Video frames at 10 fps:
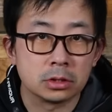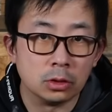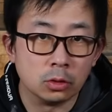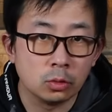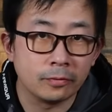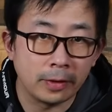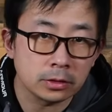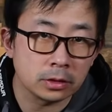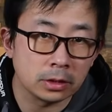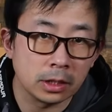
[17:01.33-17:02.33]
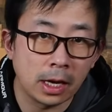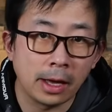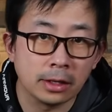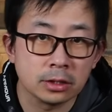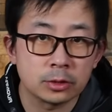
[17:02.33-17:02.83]
the lure velocity
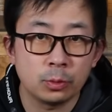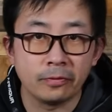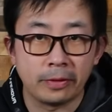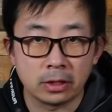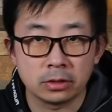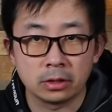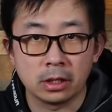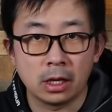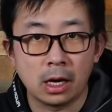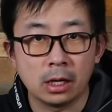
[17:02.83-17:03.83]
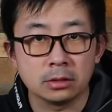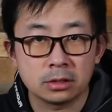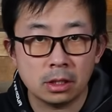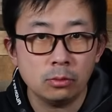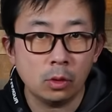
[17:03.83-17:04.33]
and the spool velocity are
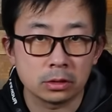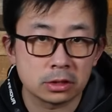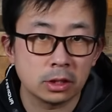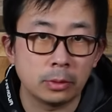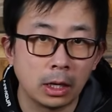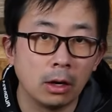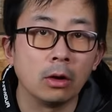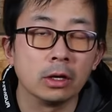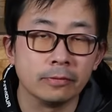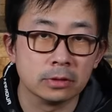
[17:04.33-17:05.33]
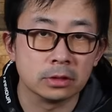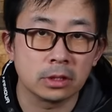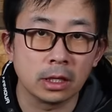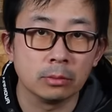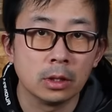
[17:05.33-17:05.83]
somewhat similar or even the
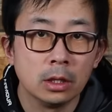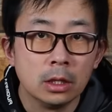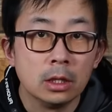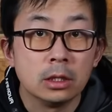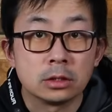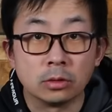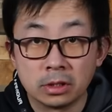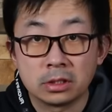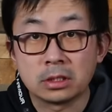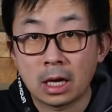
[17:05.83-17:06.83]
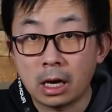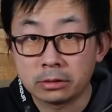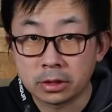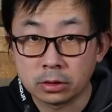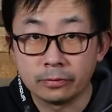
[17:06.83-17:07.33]
same. So this is how
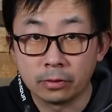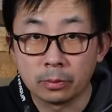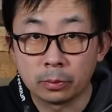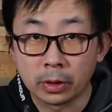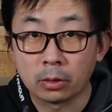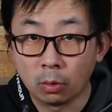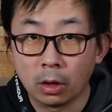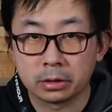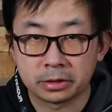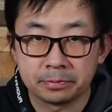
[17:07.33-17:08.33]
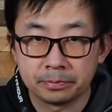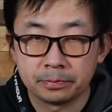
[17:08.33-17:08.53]
centrifugal brake works.